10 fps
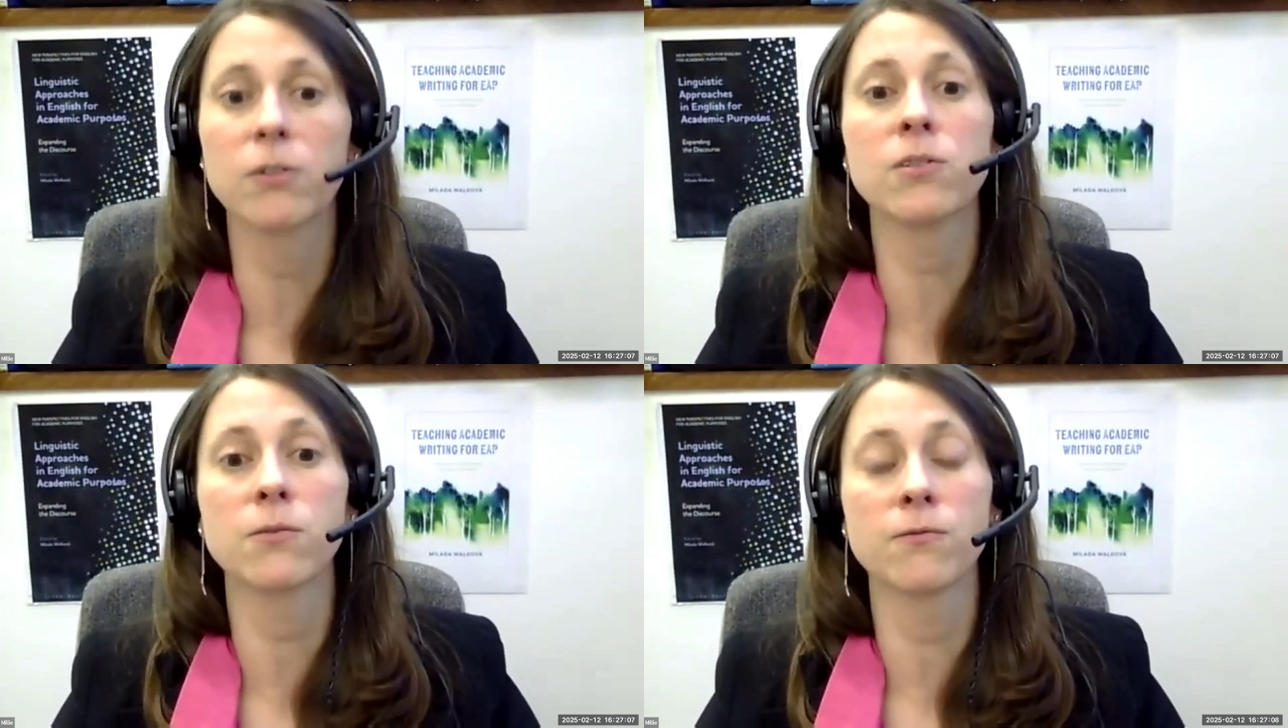
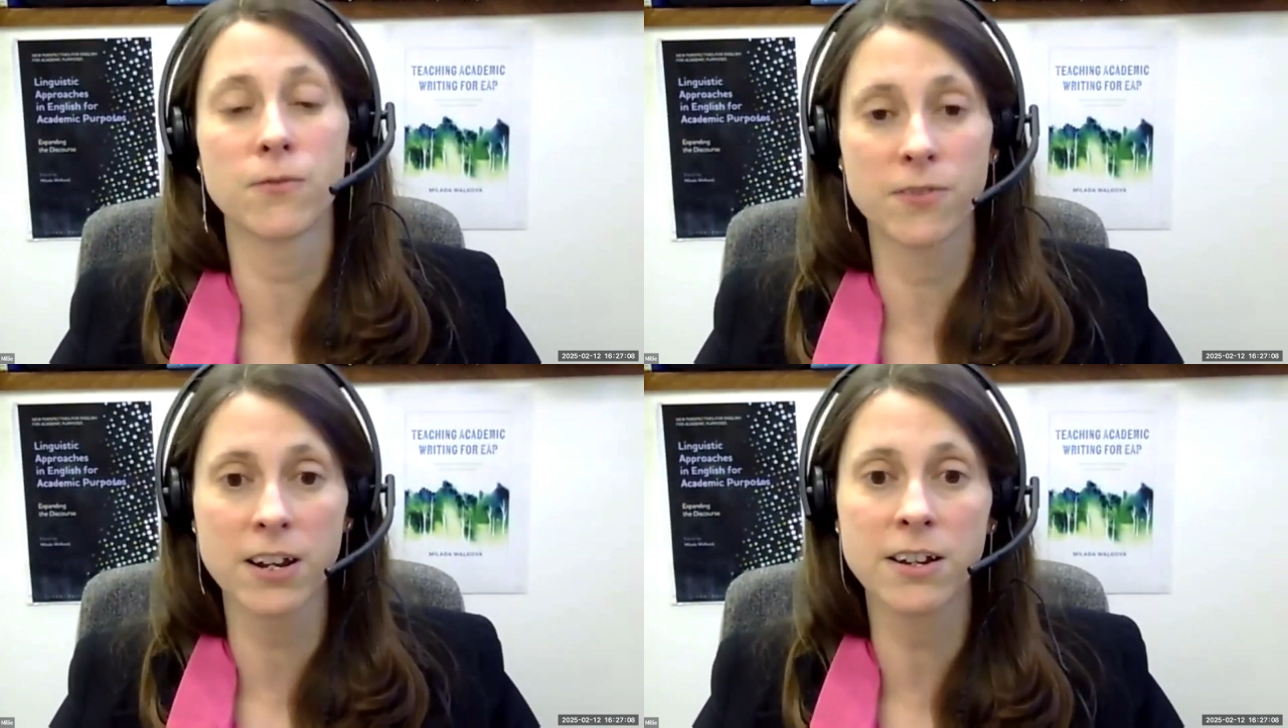but also
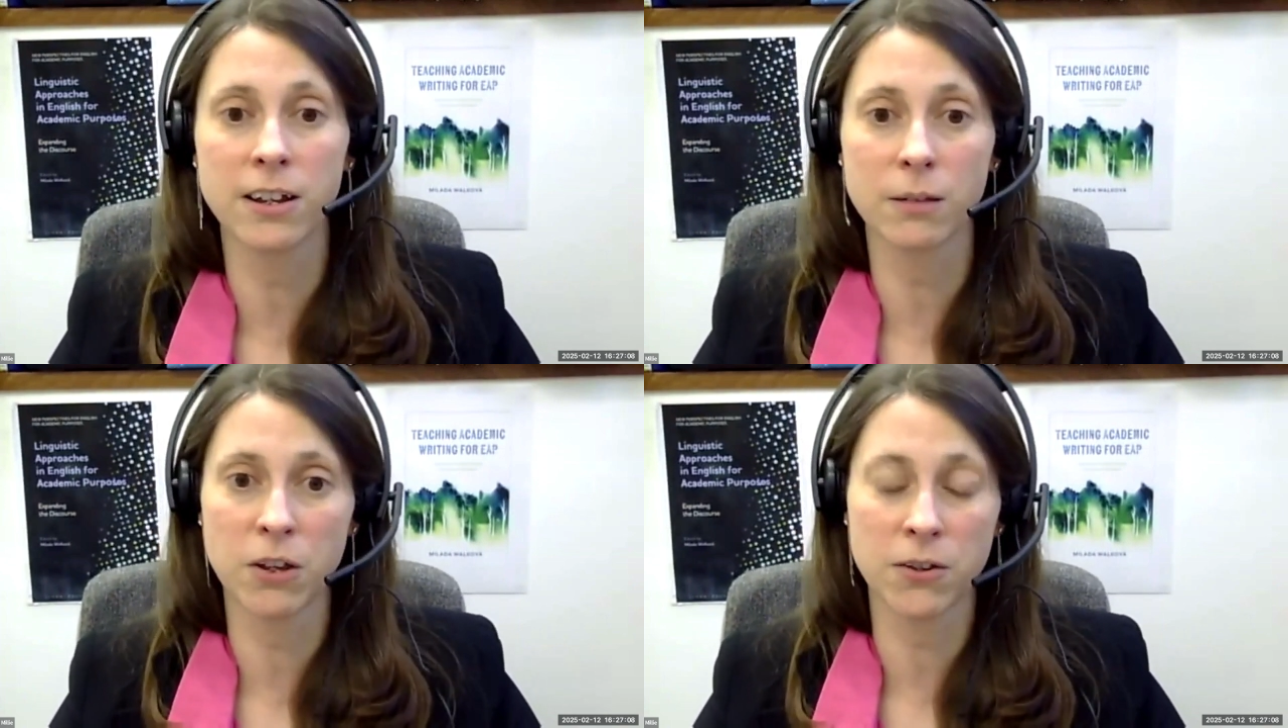for
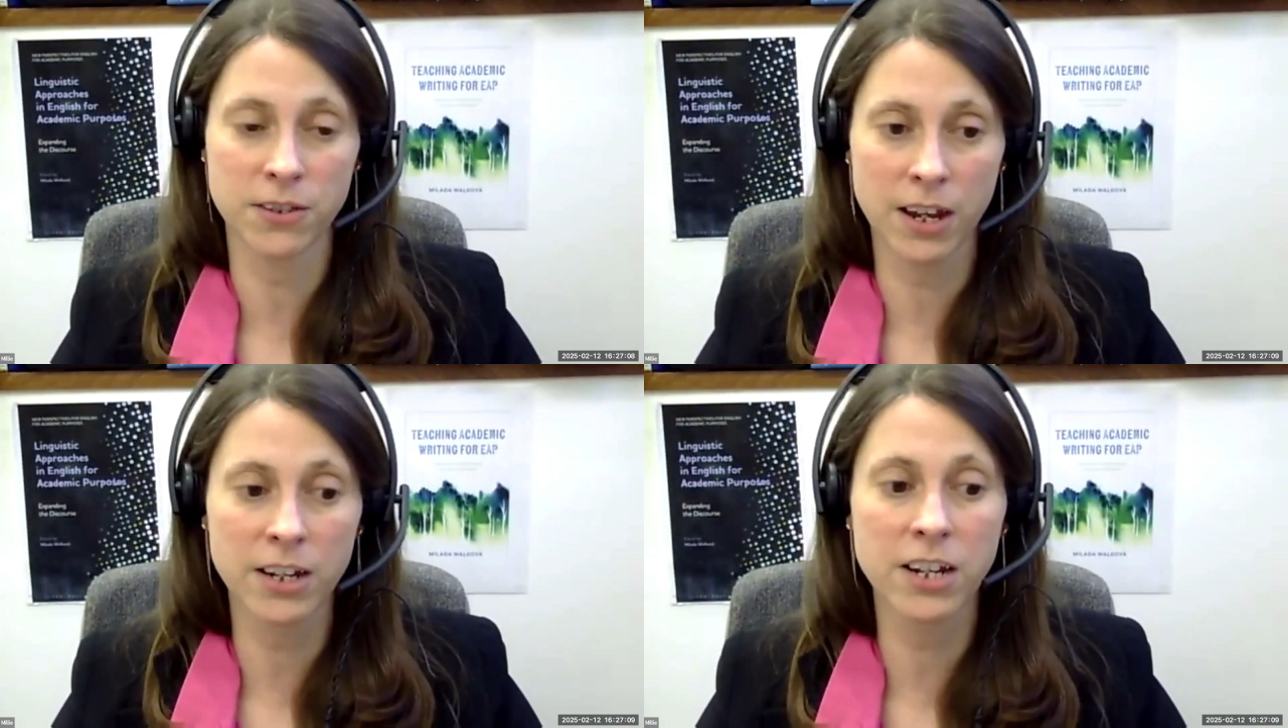reading,
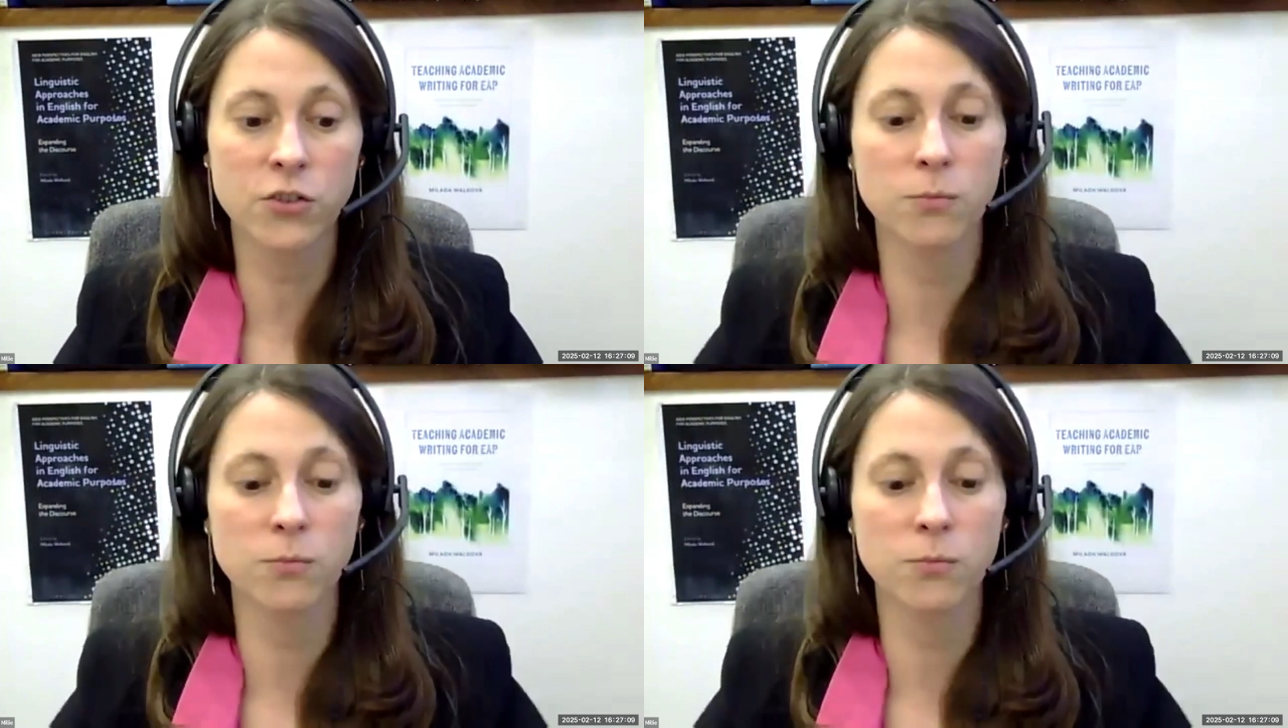because they need